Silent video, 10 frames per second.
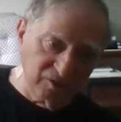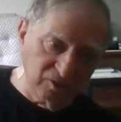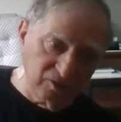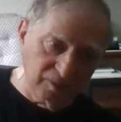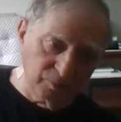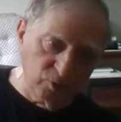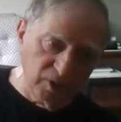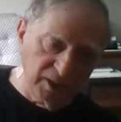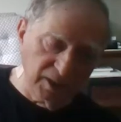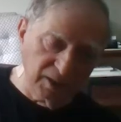and
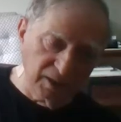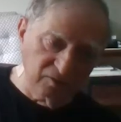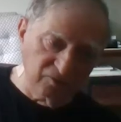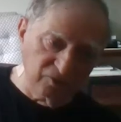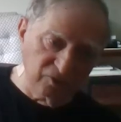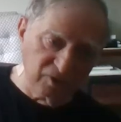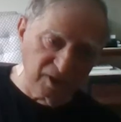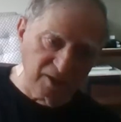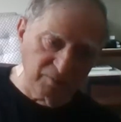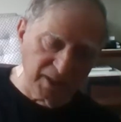operating as first
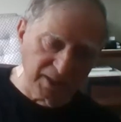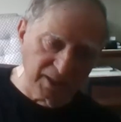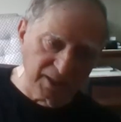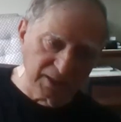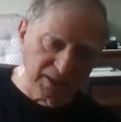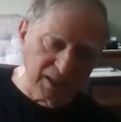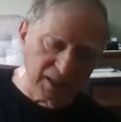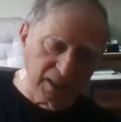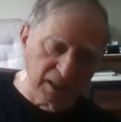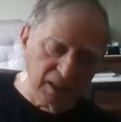Cav back at An
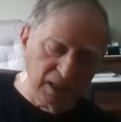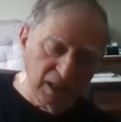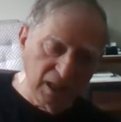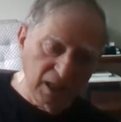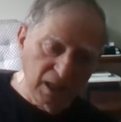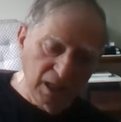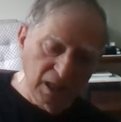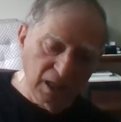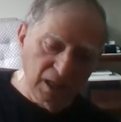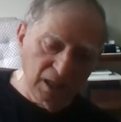Khe.
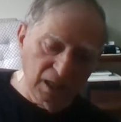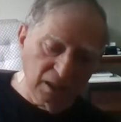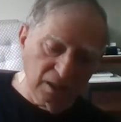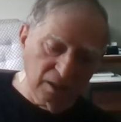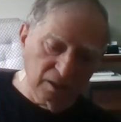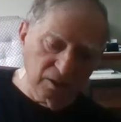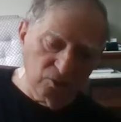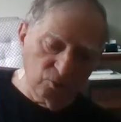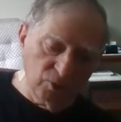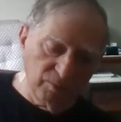Uh, um,
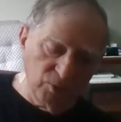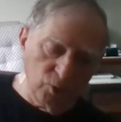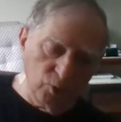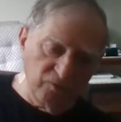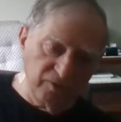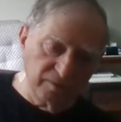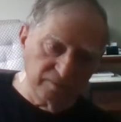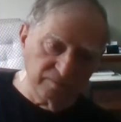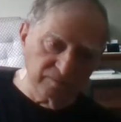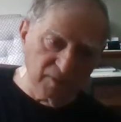we moved
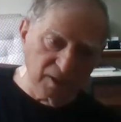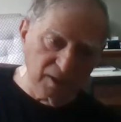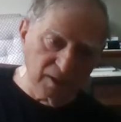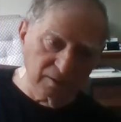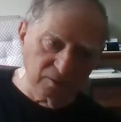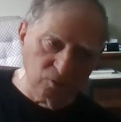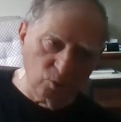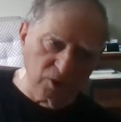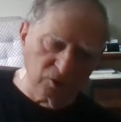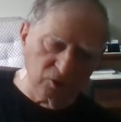uh,
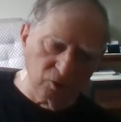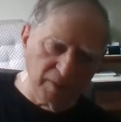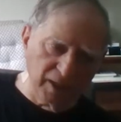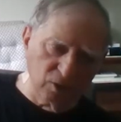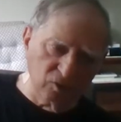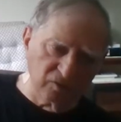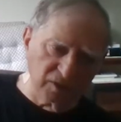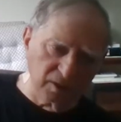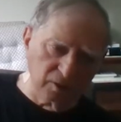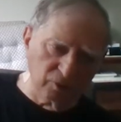one or two batteries of
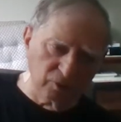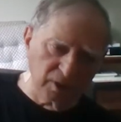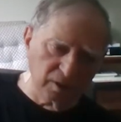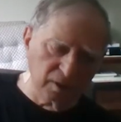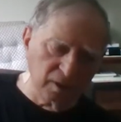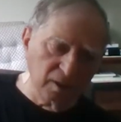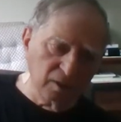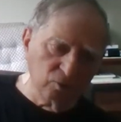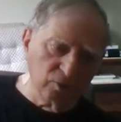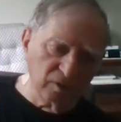artillery
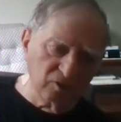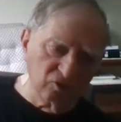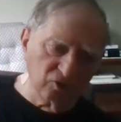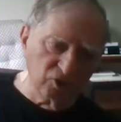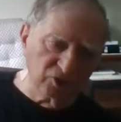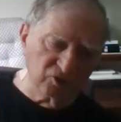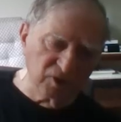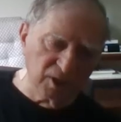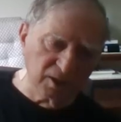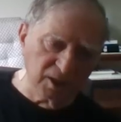with the Chinooks
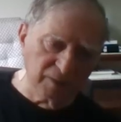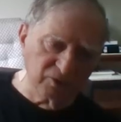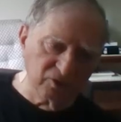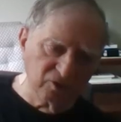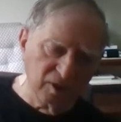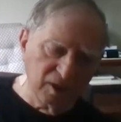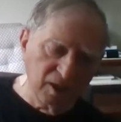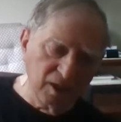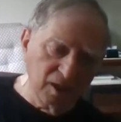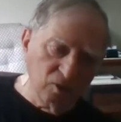helicopters
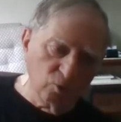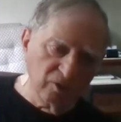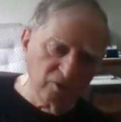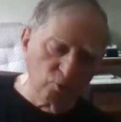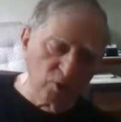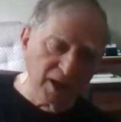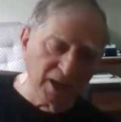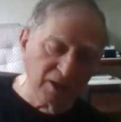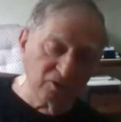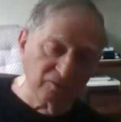within
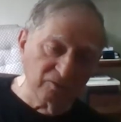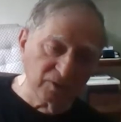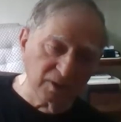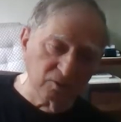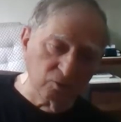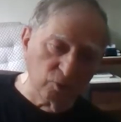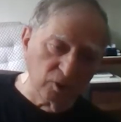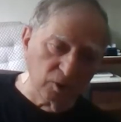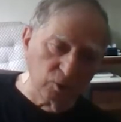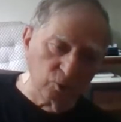range of the
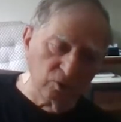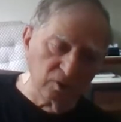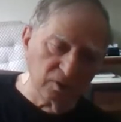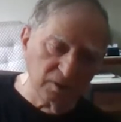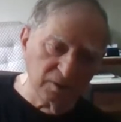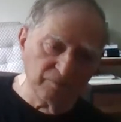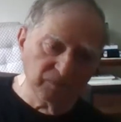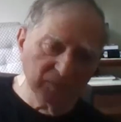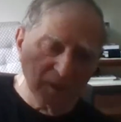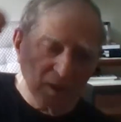road,
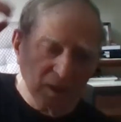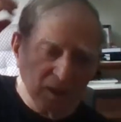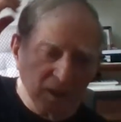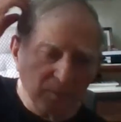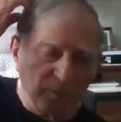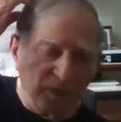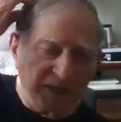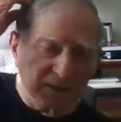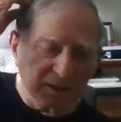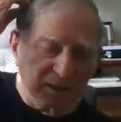but